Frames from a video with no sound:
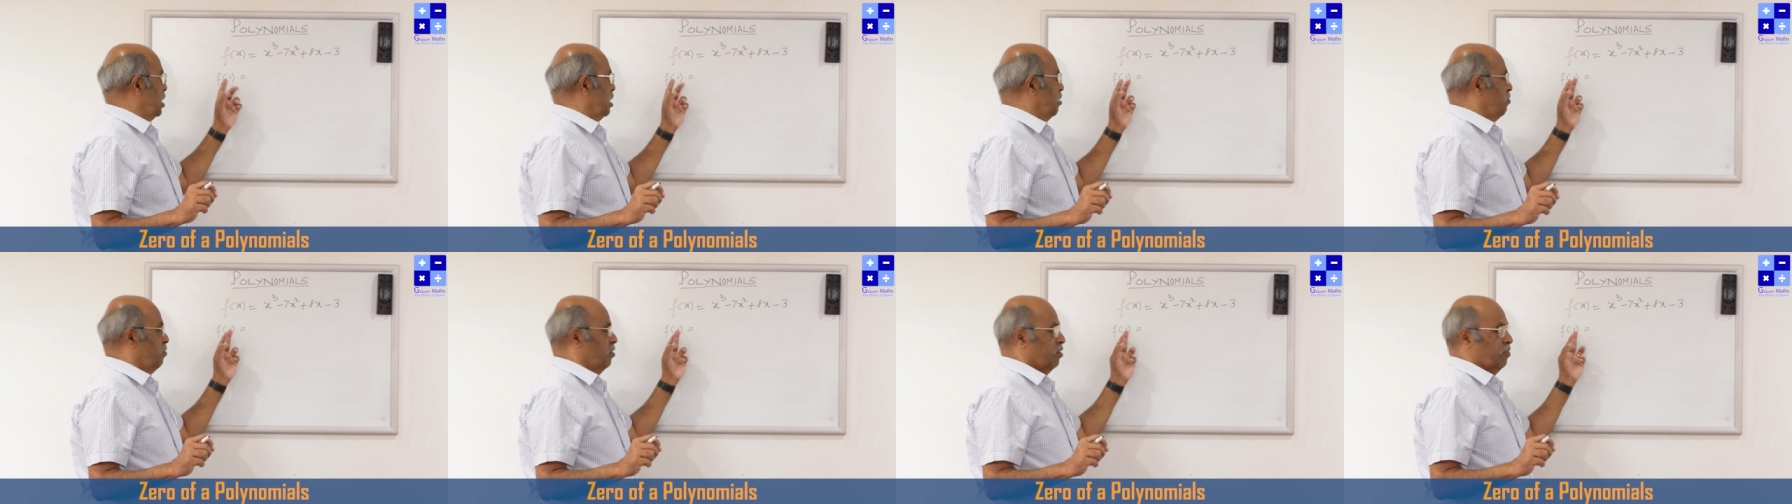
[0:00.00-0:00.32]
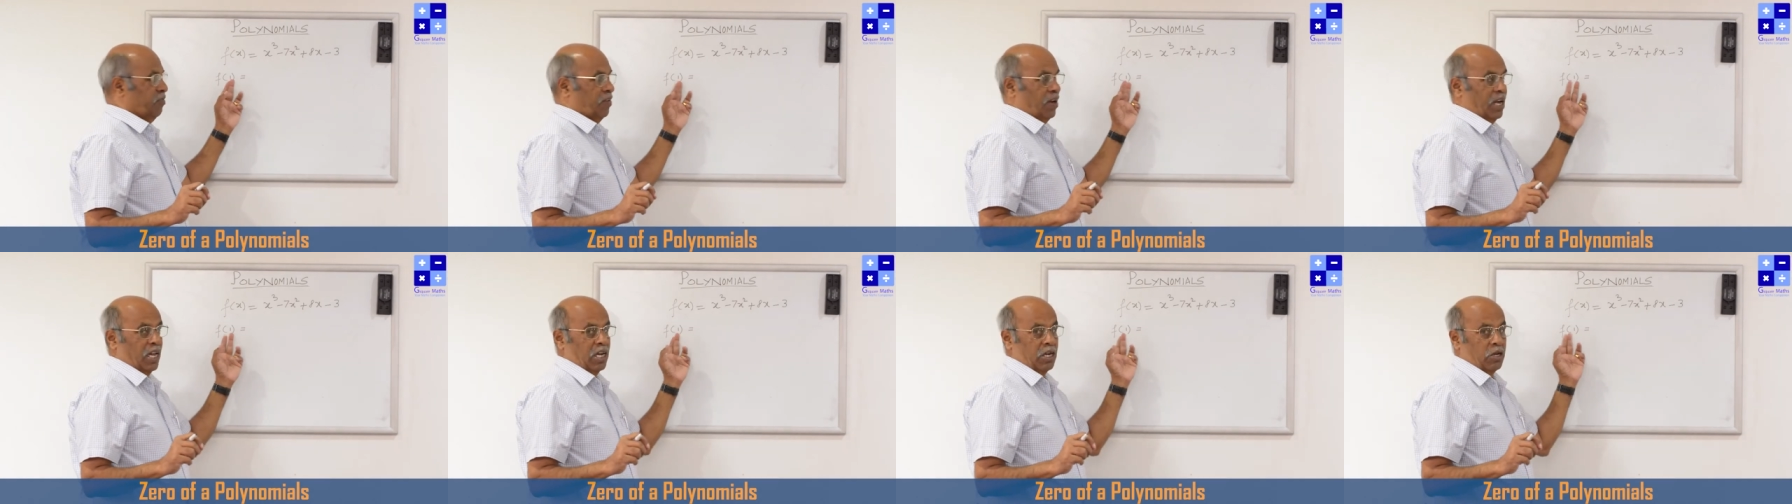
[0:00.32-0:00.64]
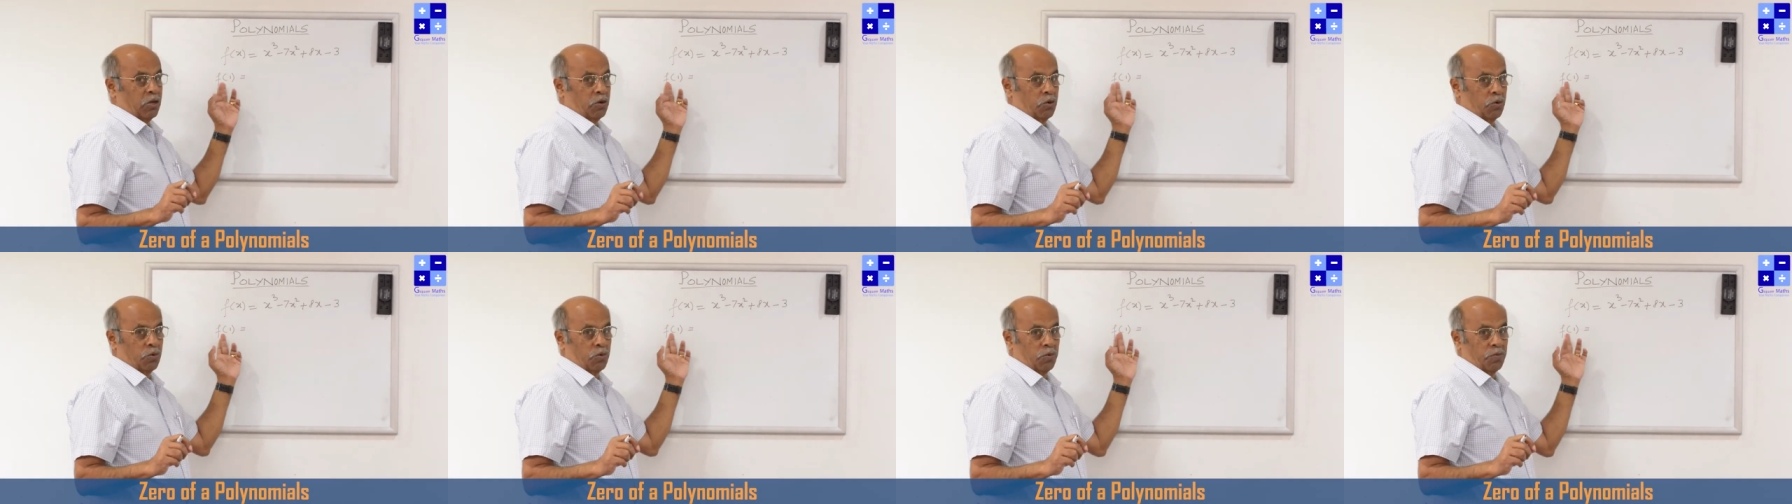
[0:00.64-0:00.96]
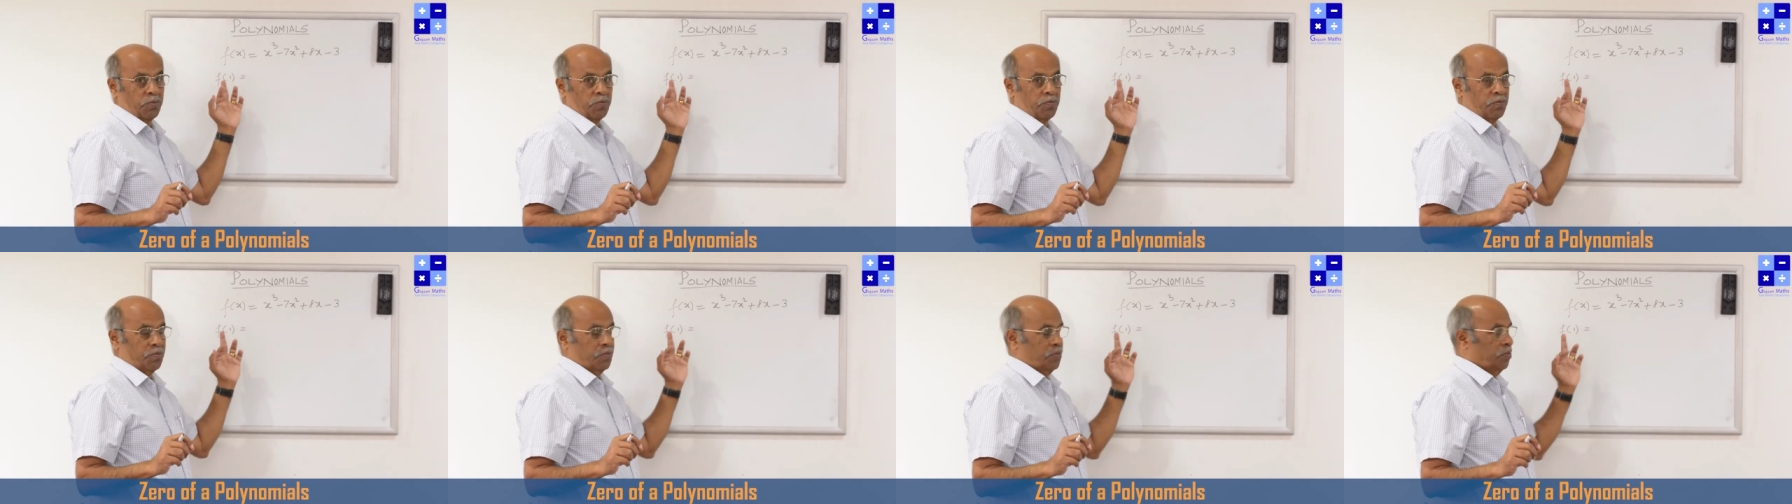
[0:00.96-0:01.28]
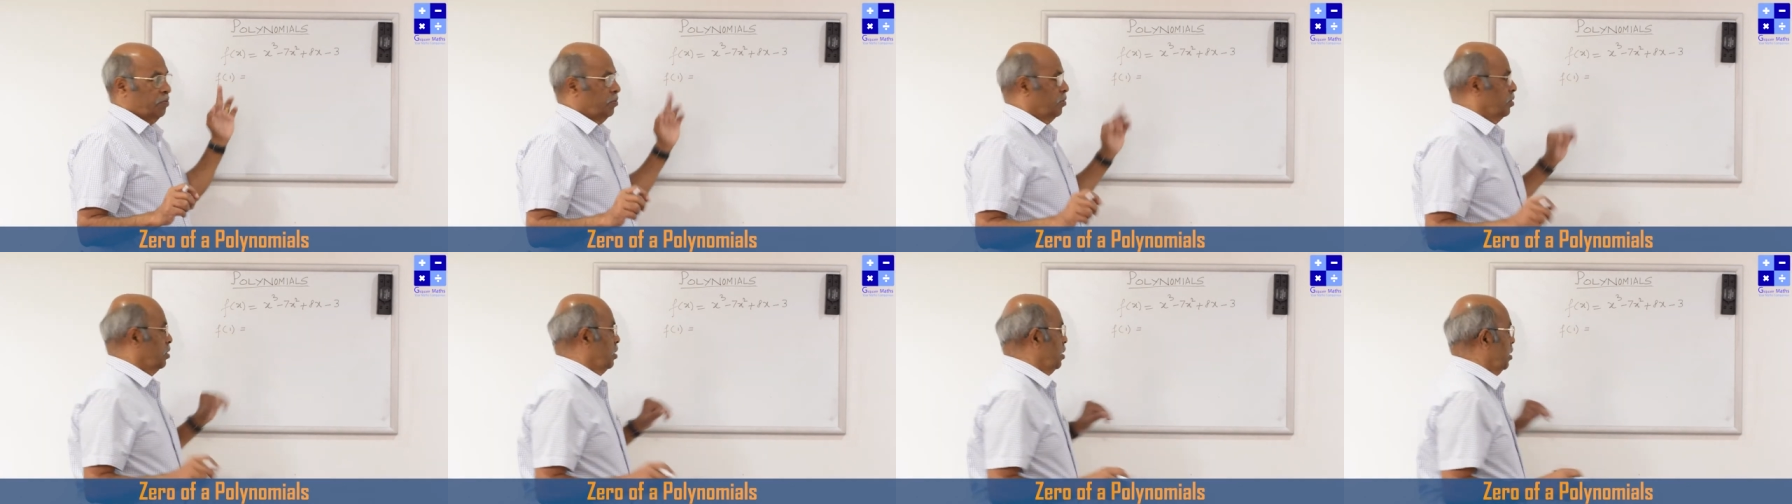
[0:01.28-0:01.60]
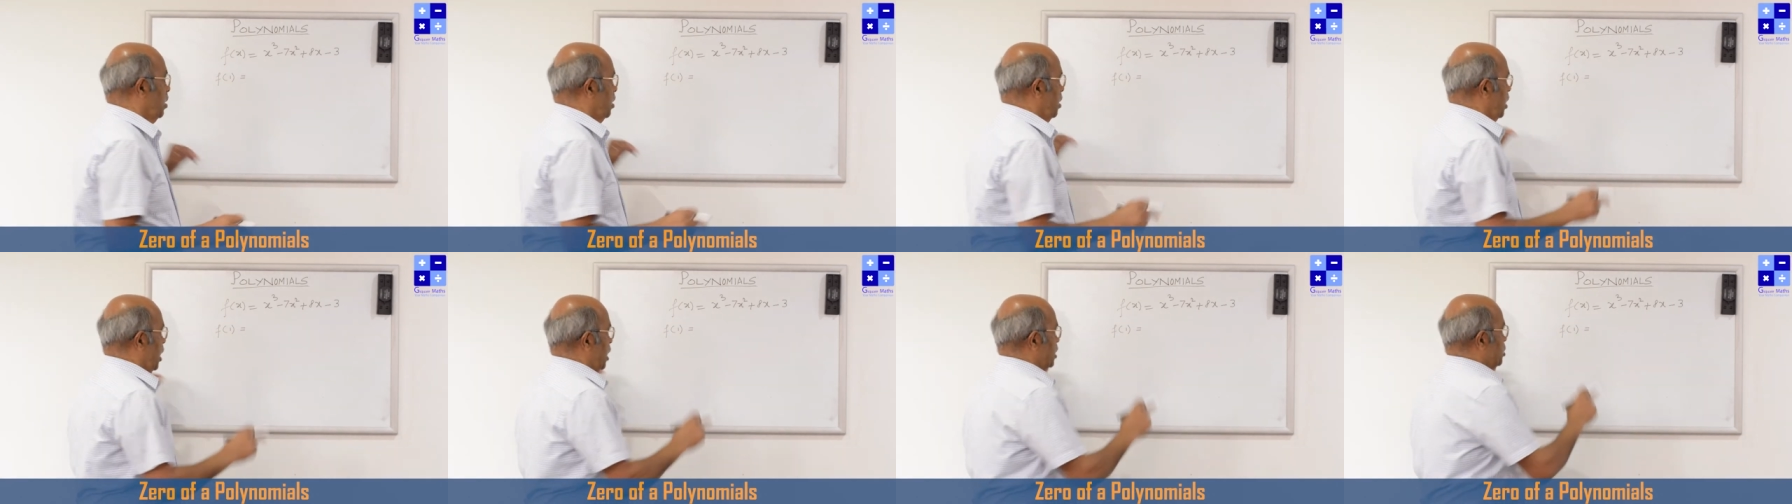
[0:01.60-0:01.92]
given value.
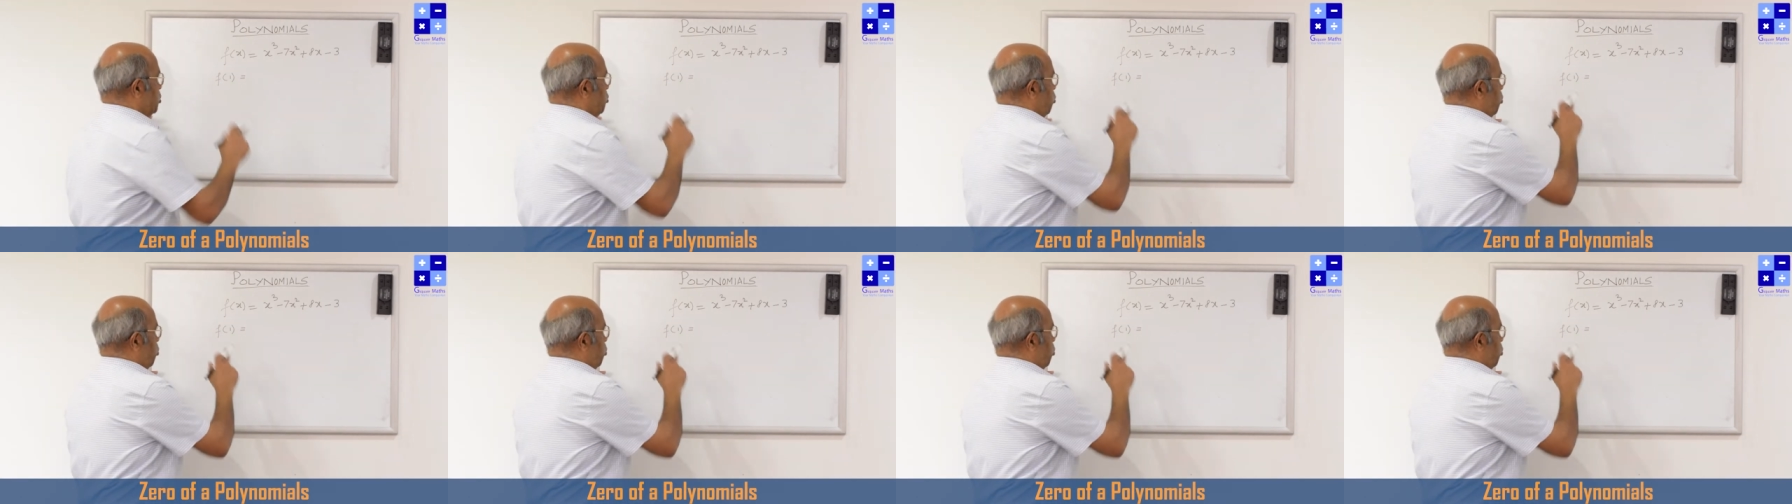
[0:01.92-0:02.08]
X